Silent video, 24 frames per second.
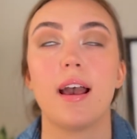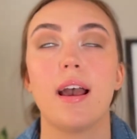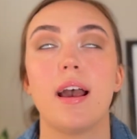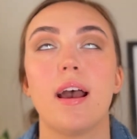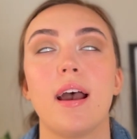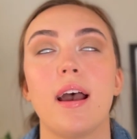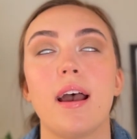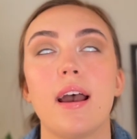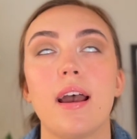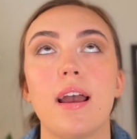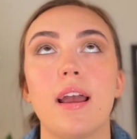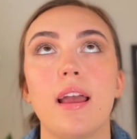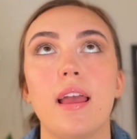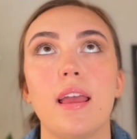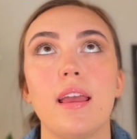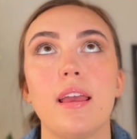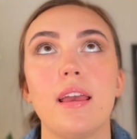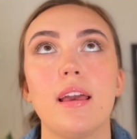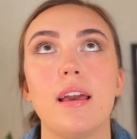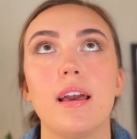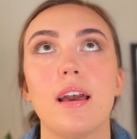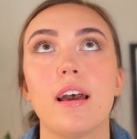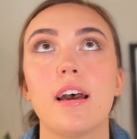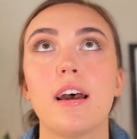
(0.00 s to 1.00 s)

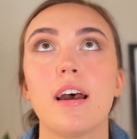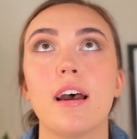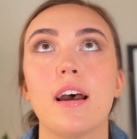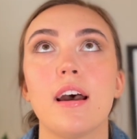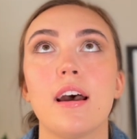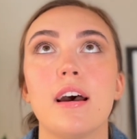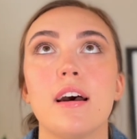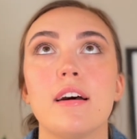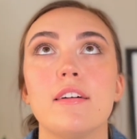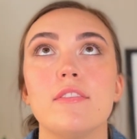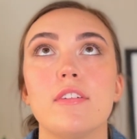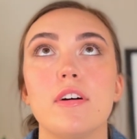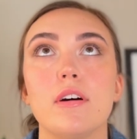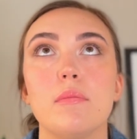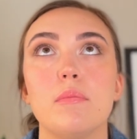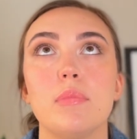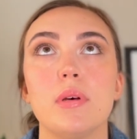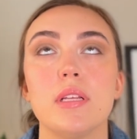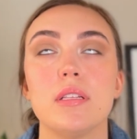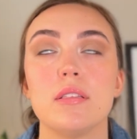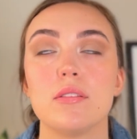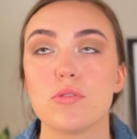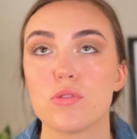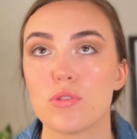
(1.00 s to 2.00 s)
I have
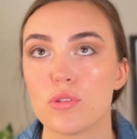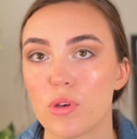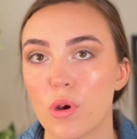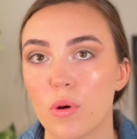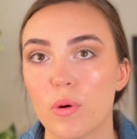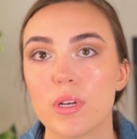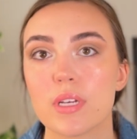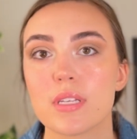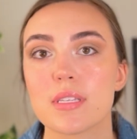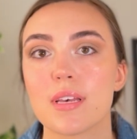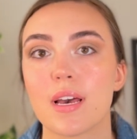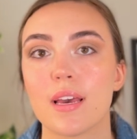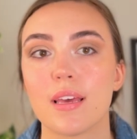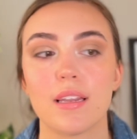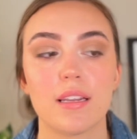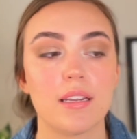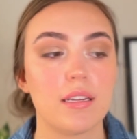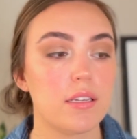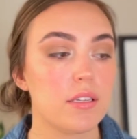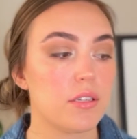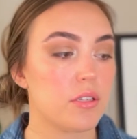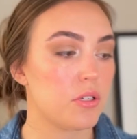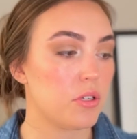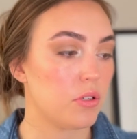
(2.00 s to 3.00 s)
been so
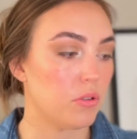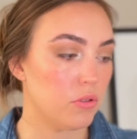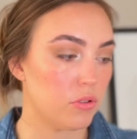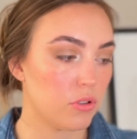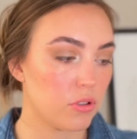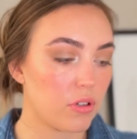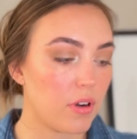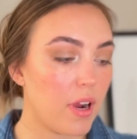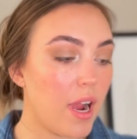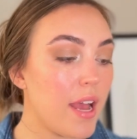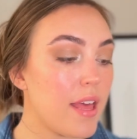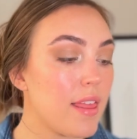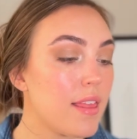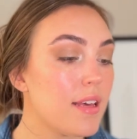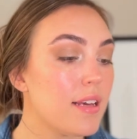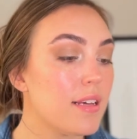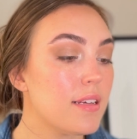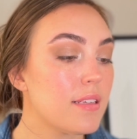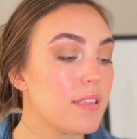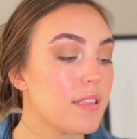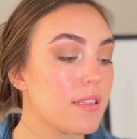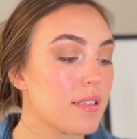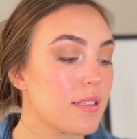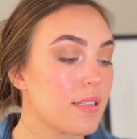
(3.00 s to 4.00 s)
excited to try
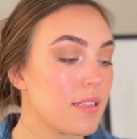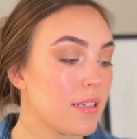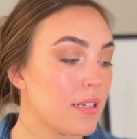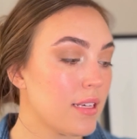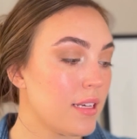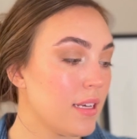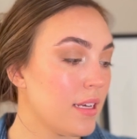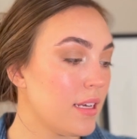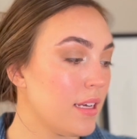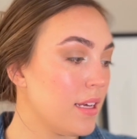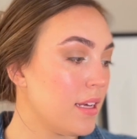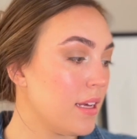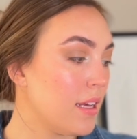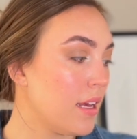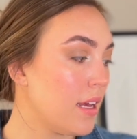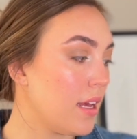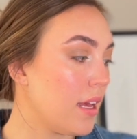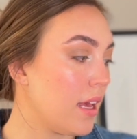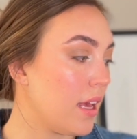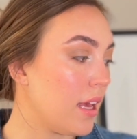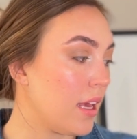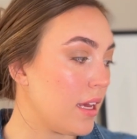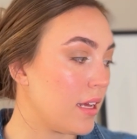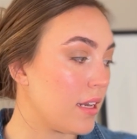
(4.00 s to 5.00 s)
this,
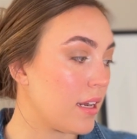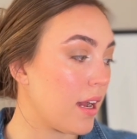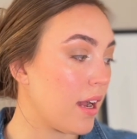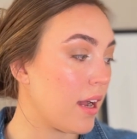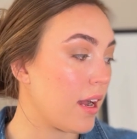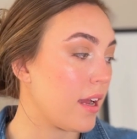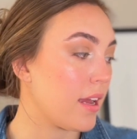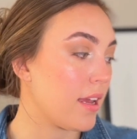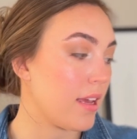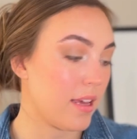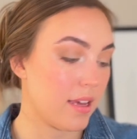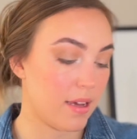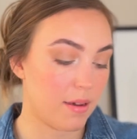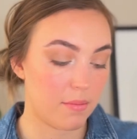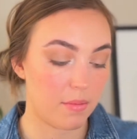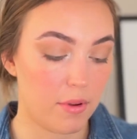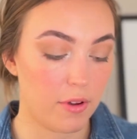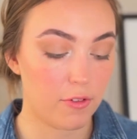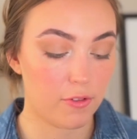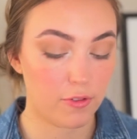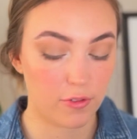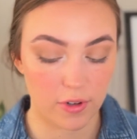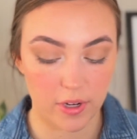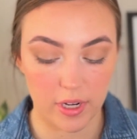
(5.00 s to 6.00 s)
and I am
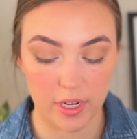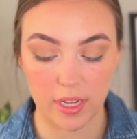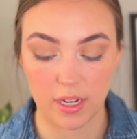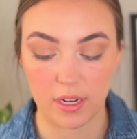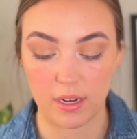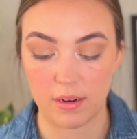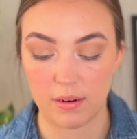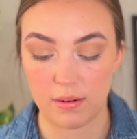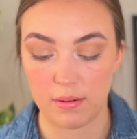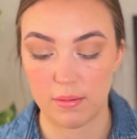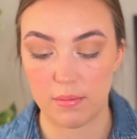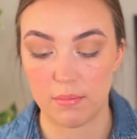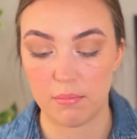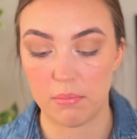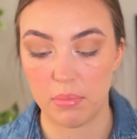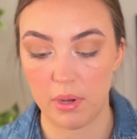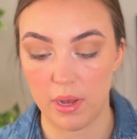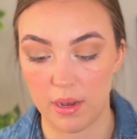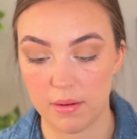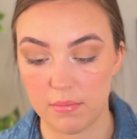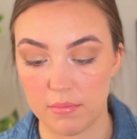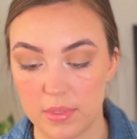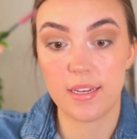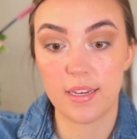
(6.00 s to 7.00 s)
freaking
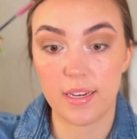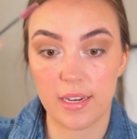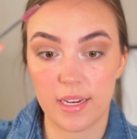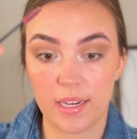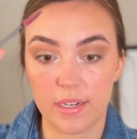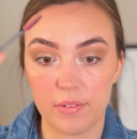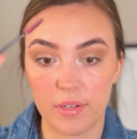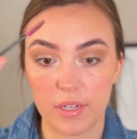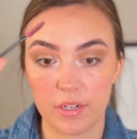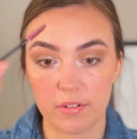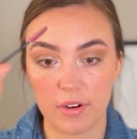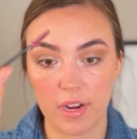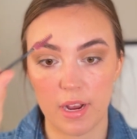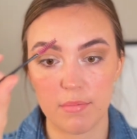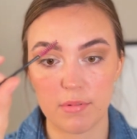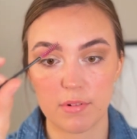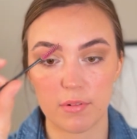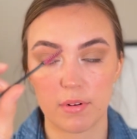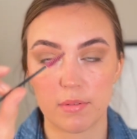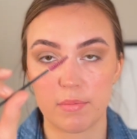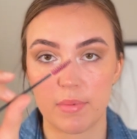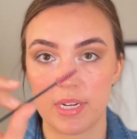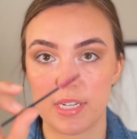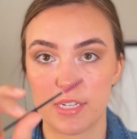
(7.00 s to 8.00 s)
pumped. I went and grabbed
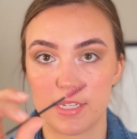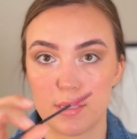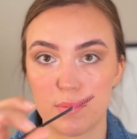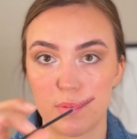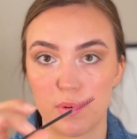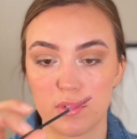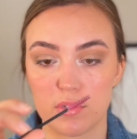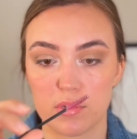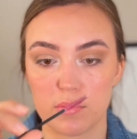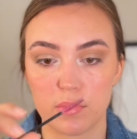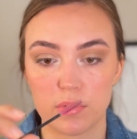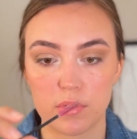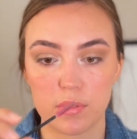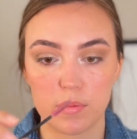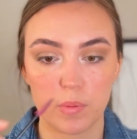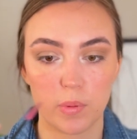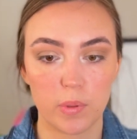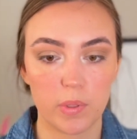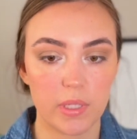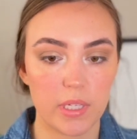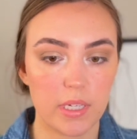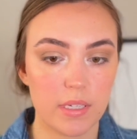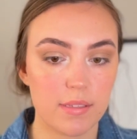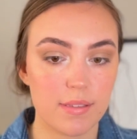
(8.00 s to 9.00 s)
one of my disposable
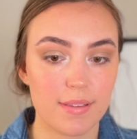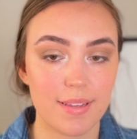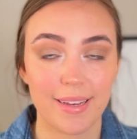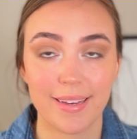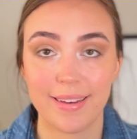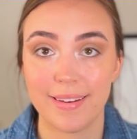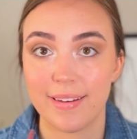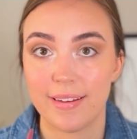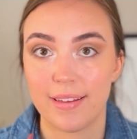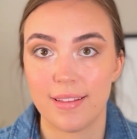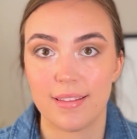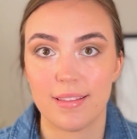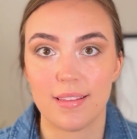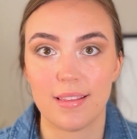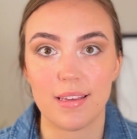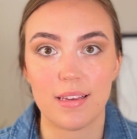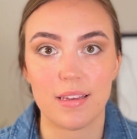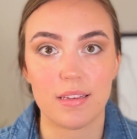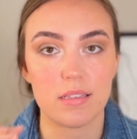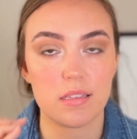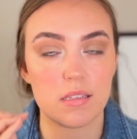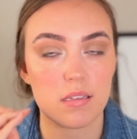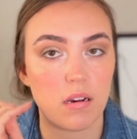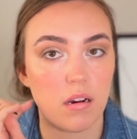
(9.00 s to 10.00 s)
spoolies.
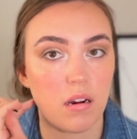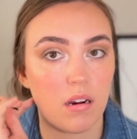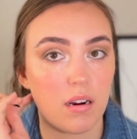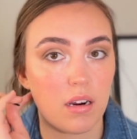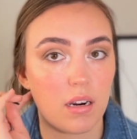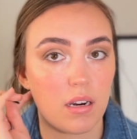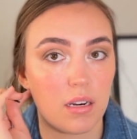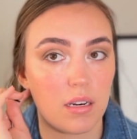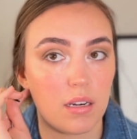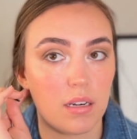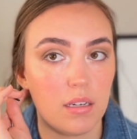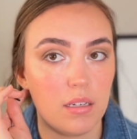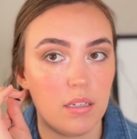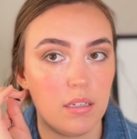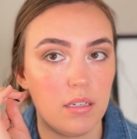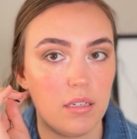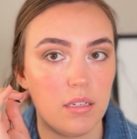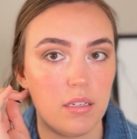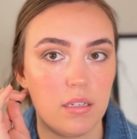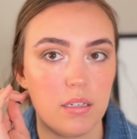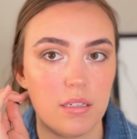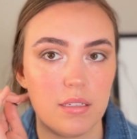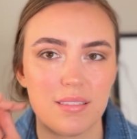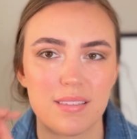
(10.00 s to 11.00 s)
These are,
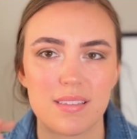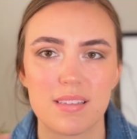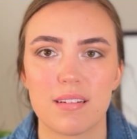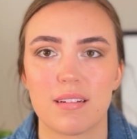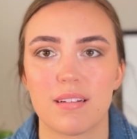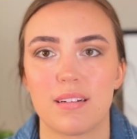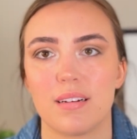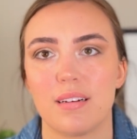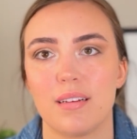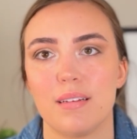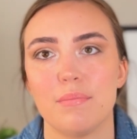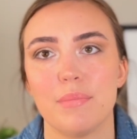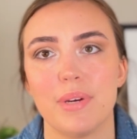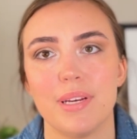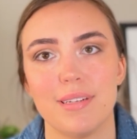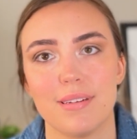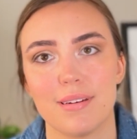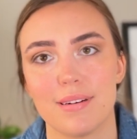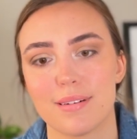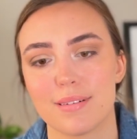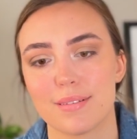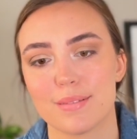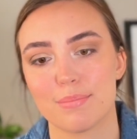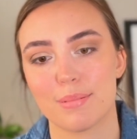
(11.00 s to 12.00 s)
sorry, my
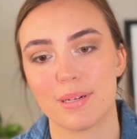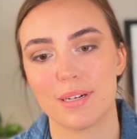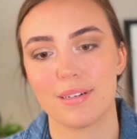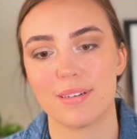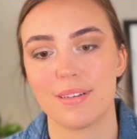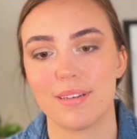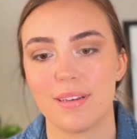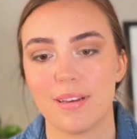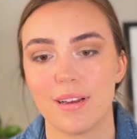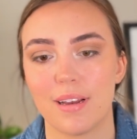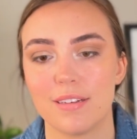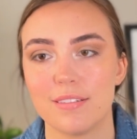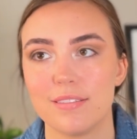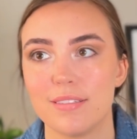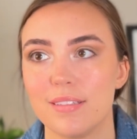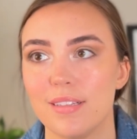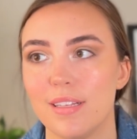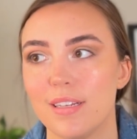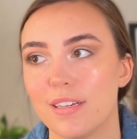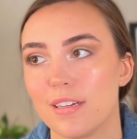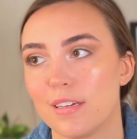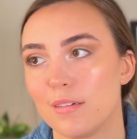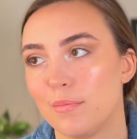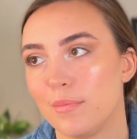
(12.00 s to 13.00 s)
dog's barking. I feel
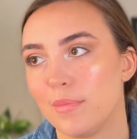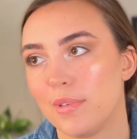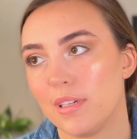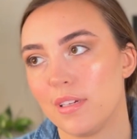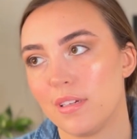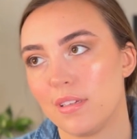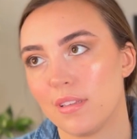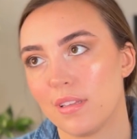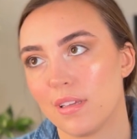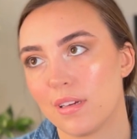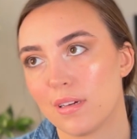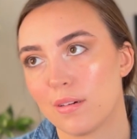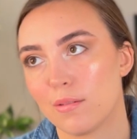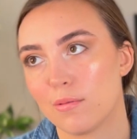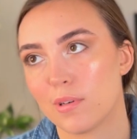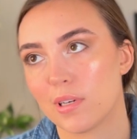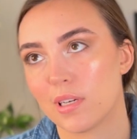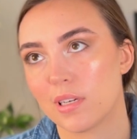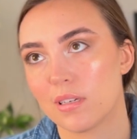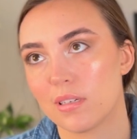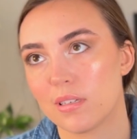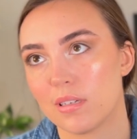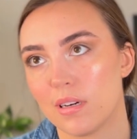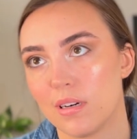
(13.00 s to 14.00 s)
like I'm in like a
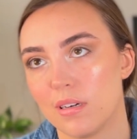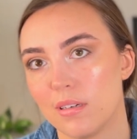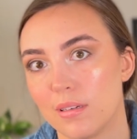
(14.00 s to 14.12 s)
work call.